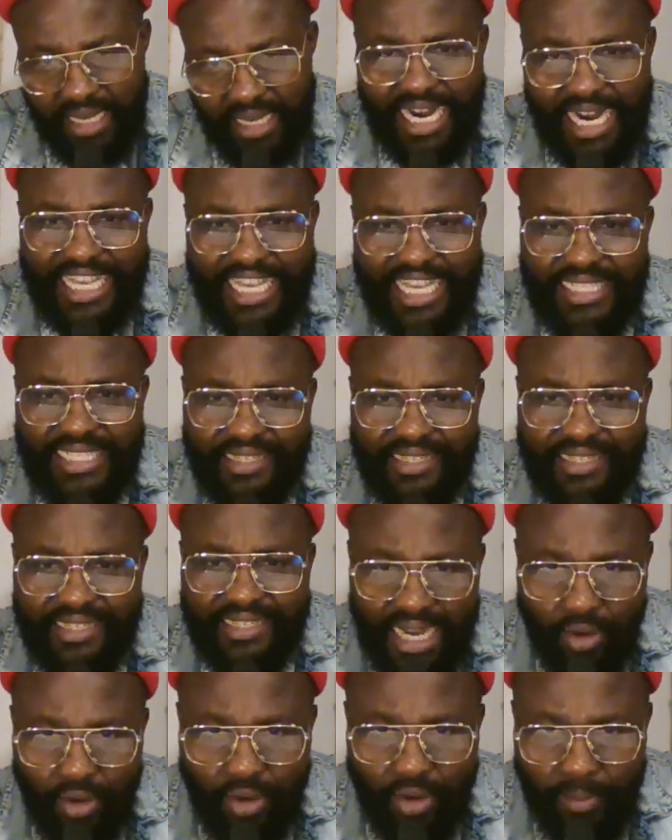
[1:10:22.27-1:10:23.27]
I still
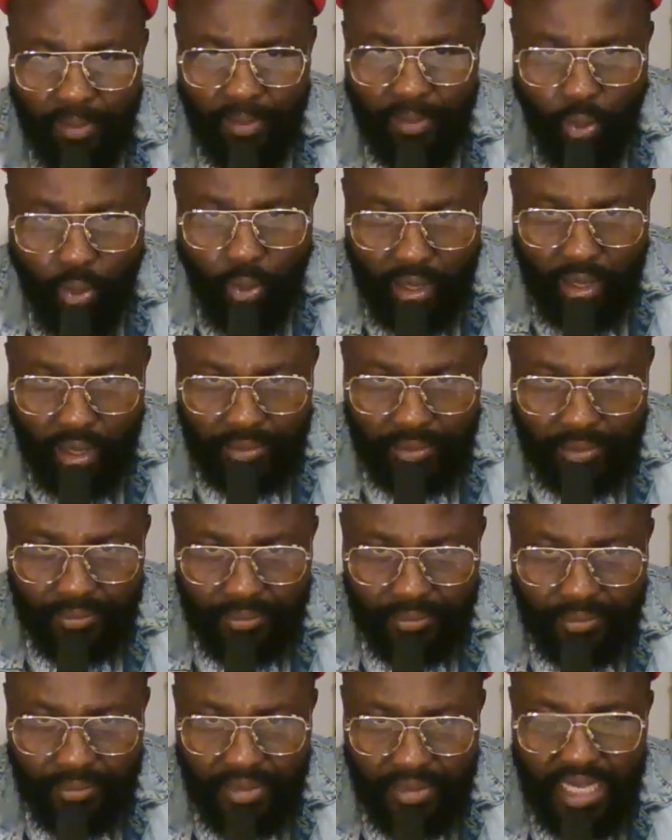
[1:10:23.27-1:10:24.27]
stand on my word.
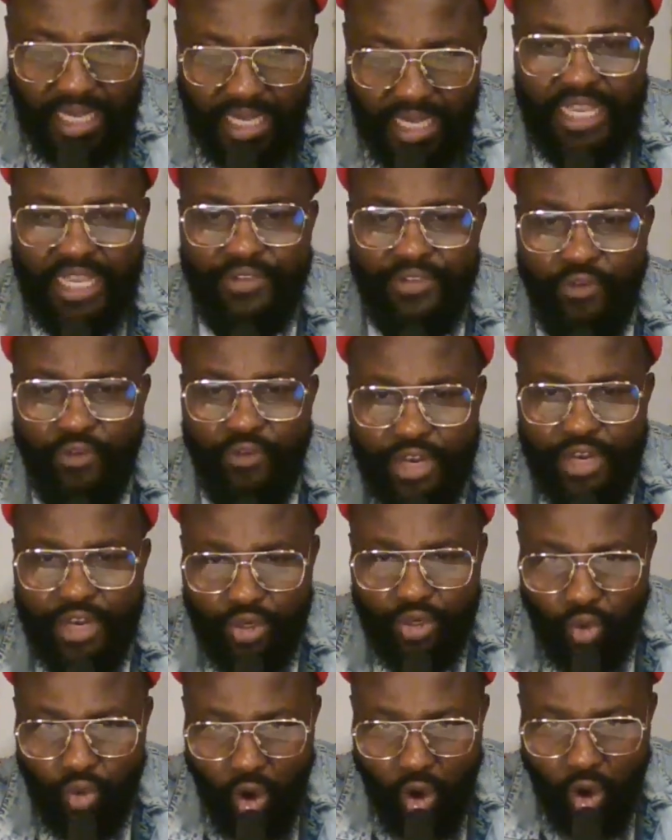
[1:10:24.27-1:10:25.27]
If
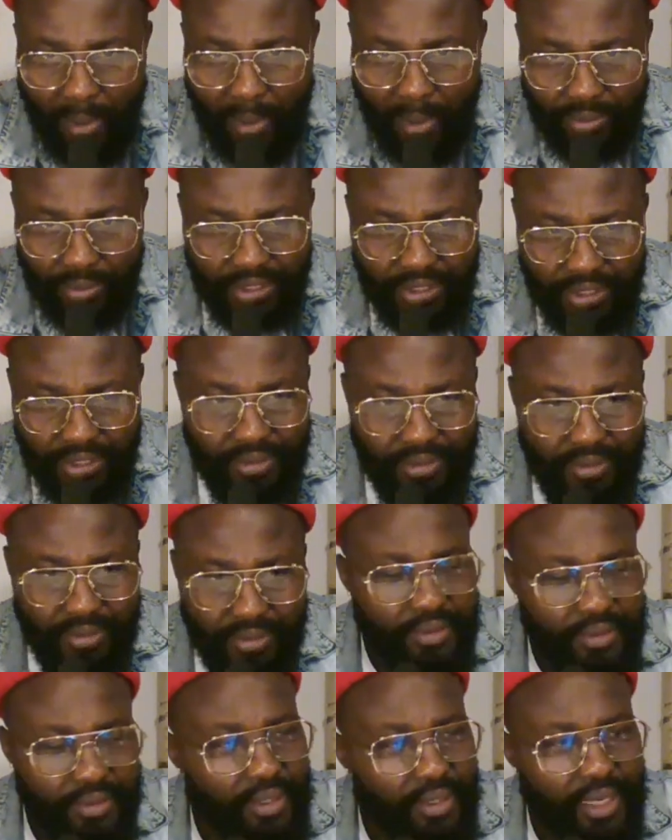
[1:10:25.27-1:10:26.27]
Onyendu come out
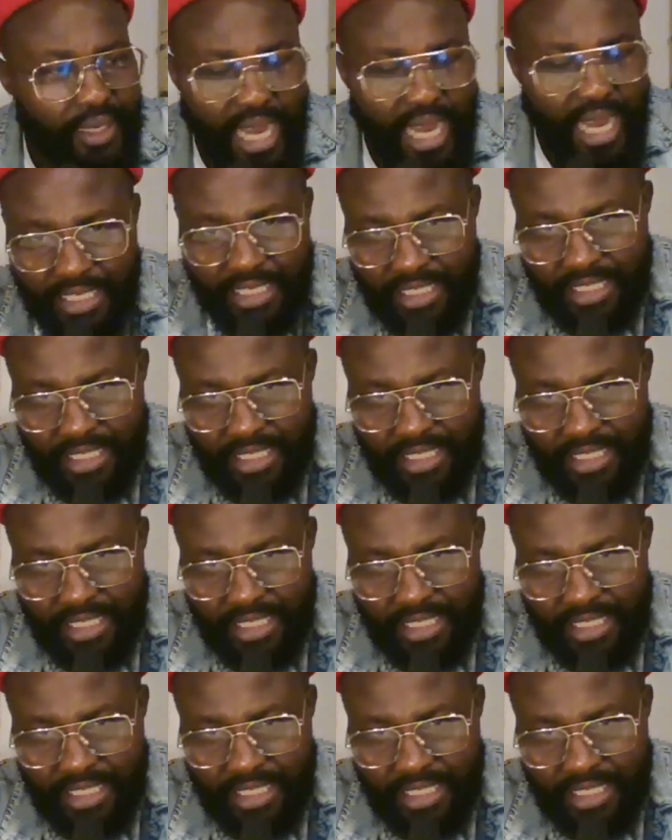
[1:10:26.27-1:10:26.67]
and she